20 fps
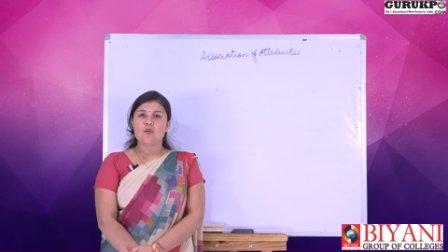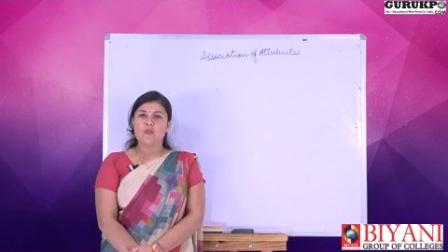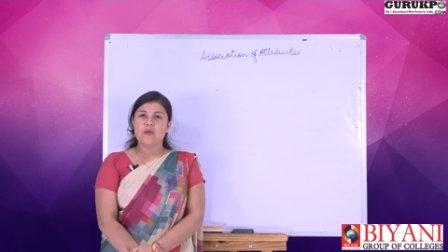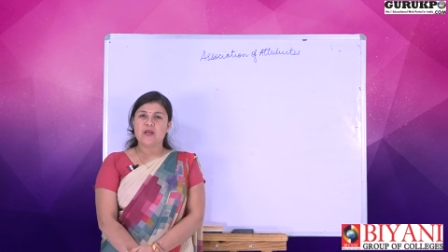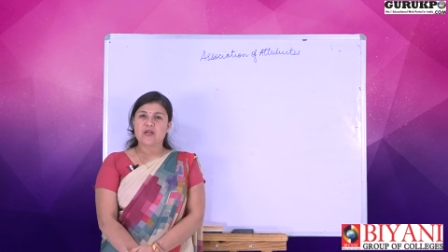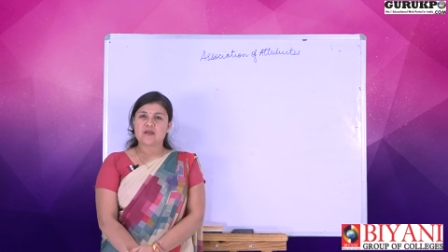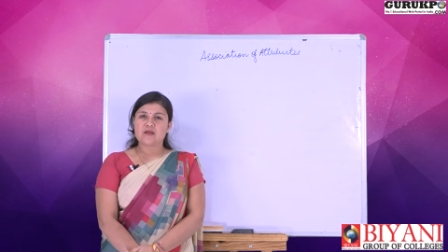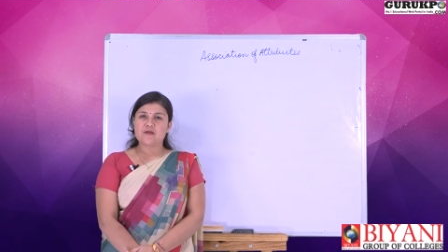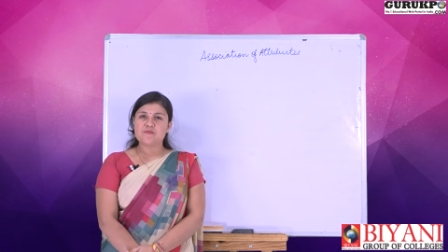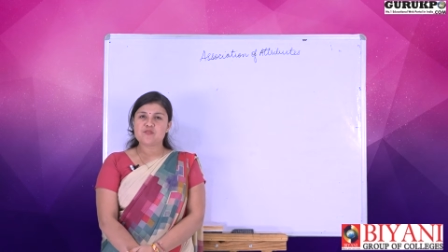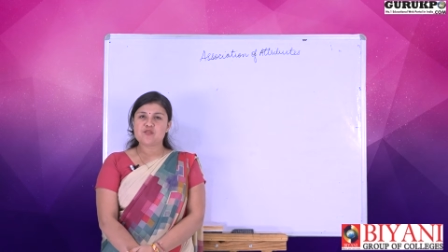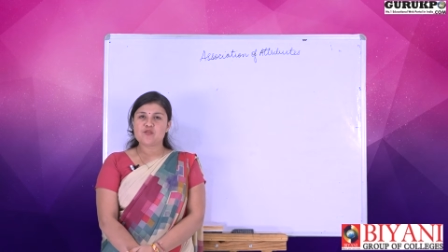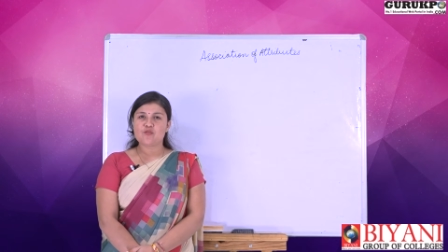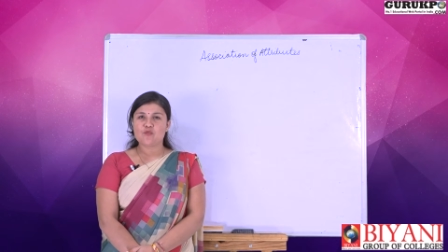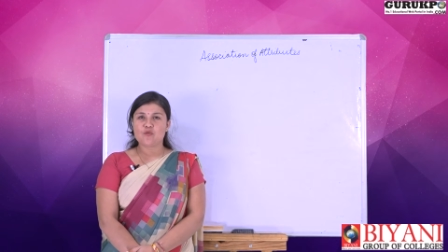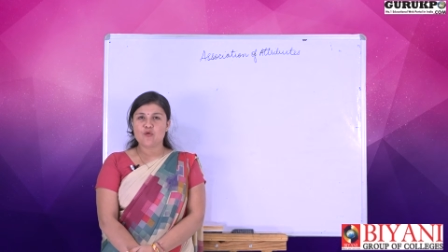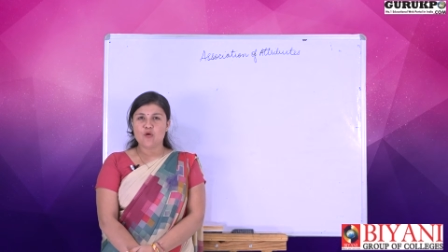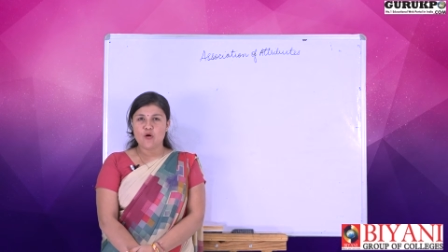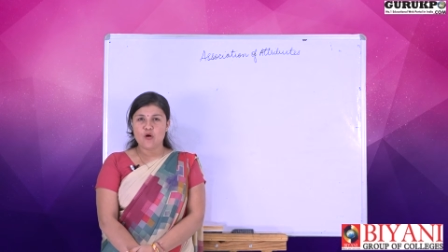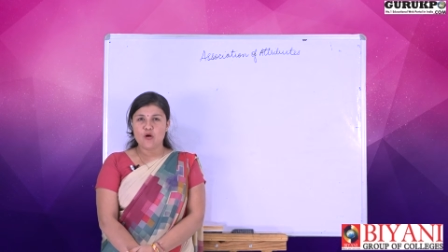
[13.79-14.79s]
welcomes
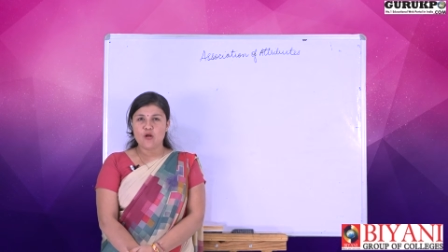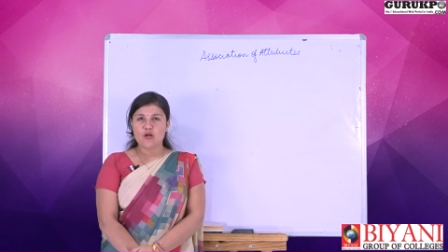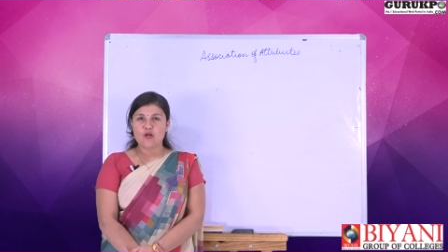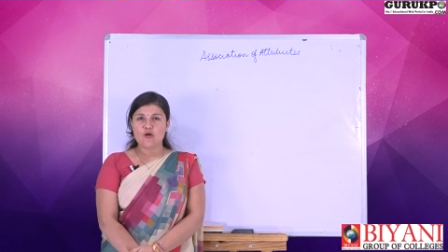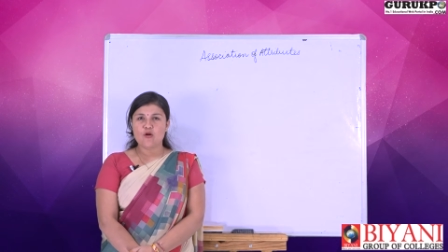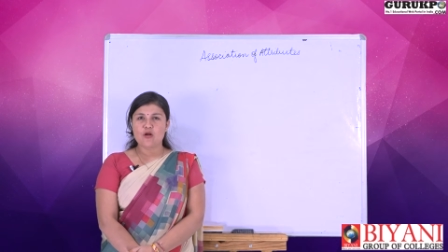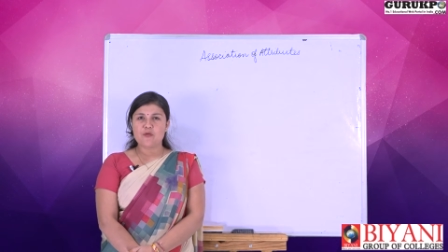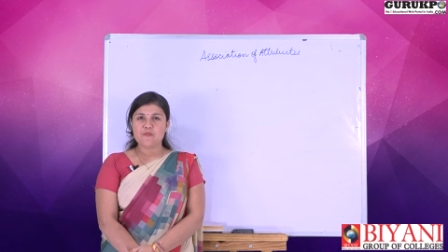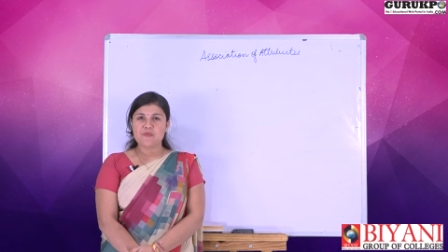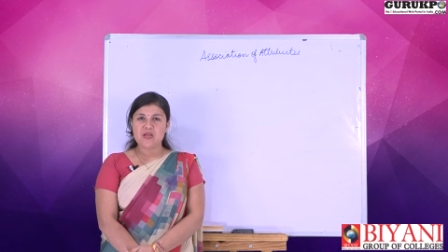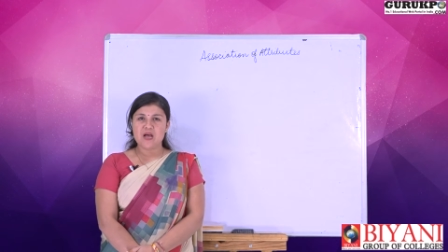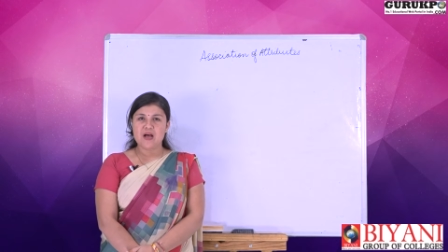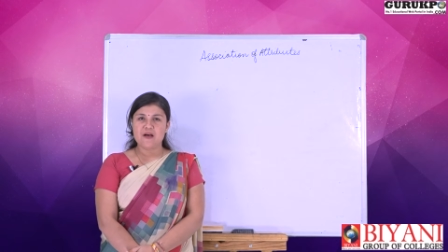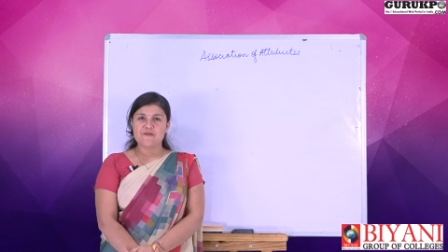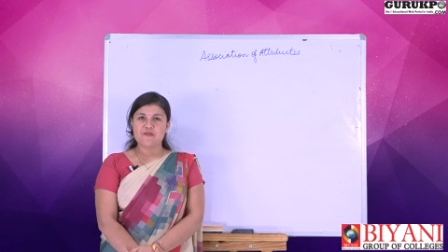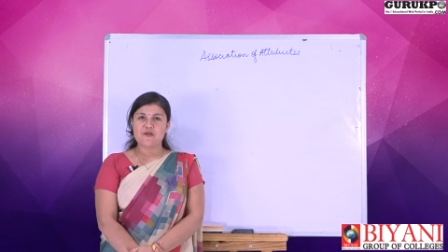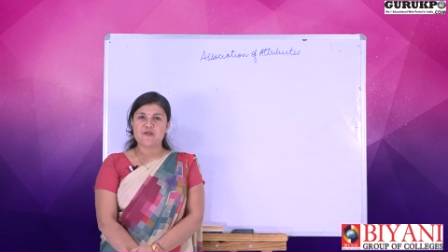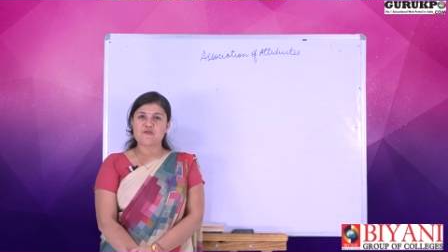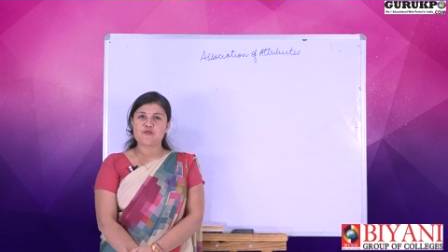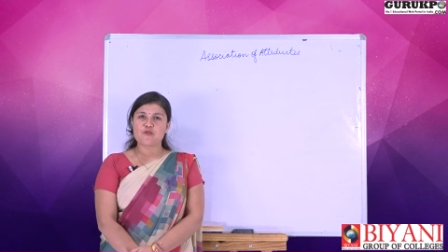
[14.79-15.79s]
you all on
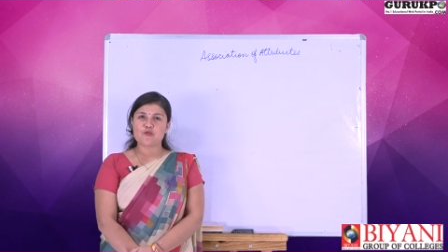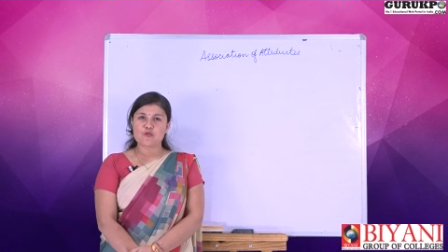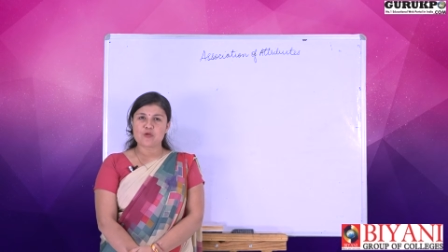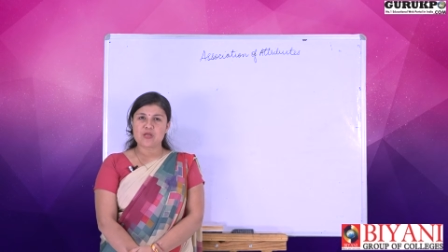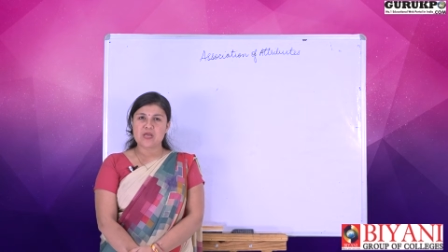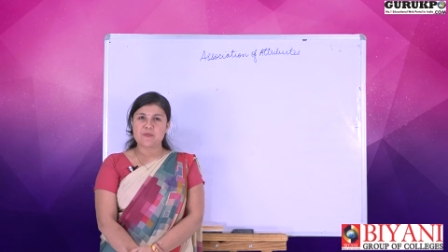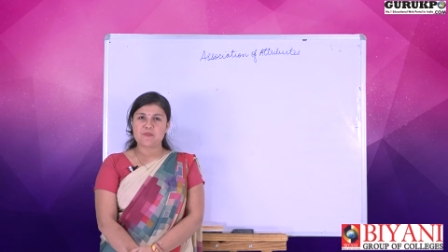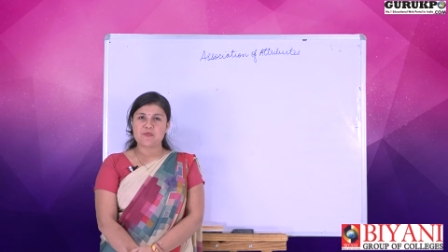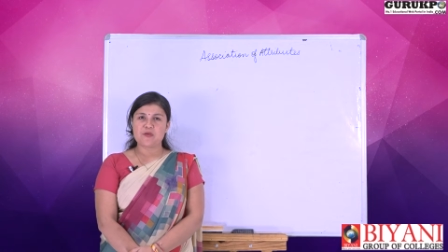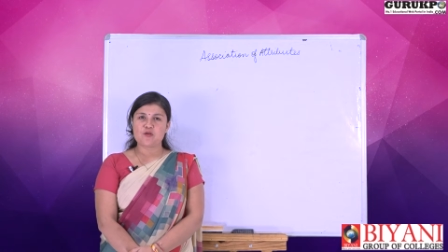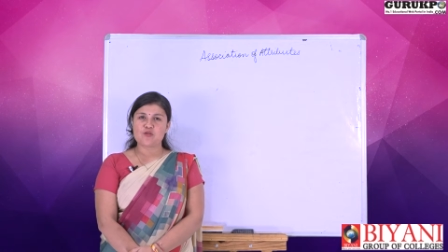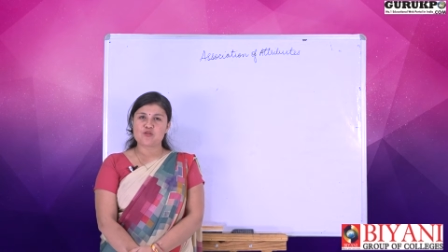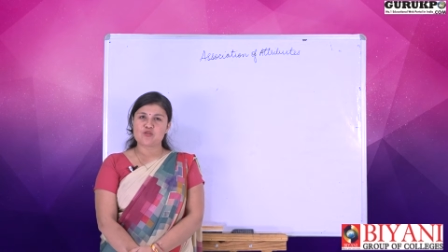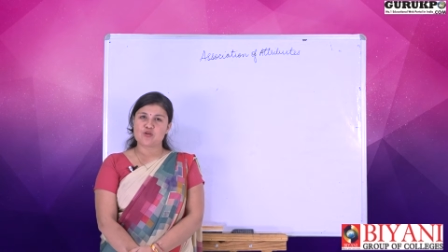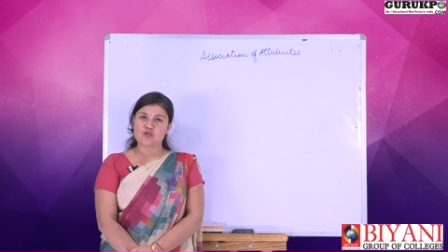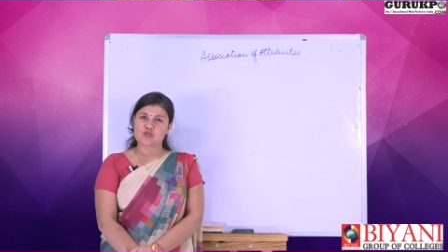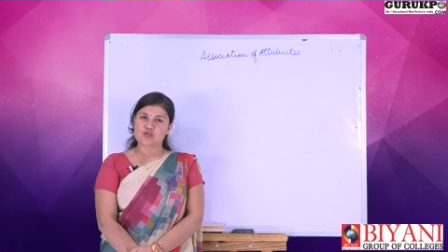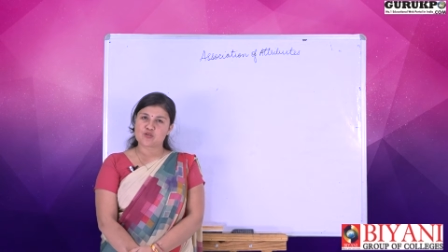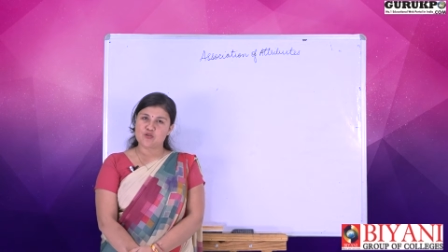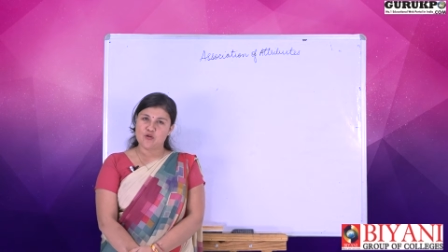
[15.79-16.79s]
behalf of
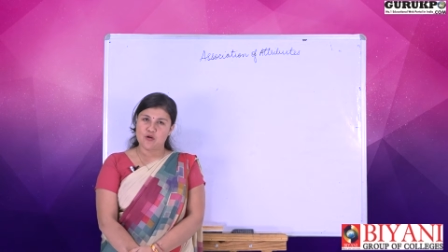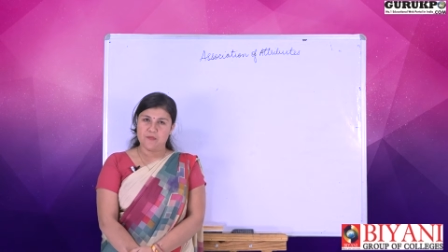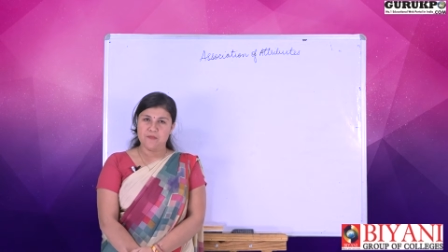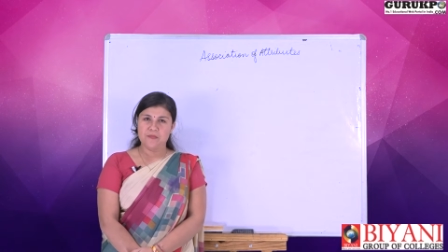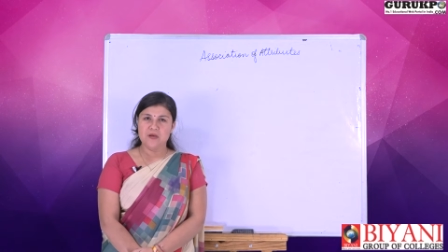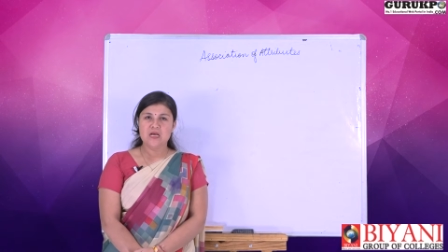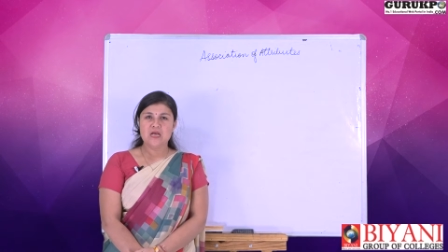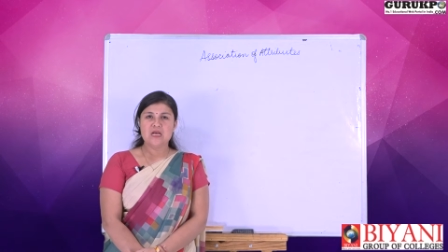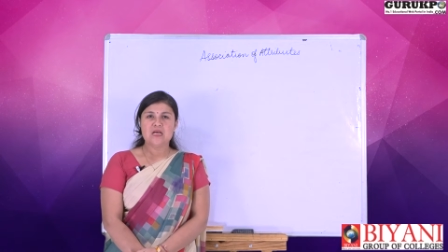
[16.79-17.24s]
GuruKPO.com.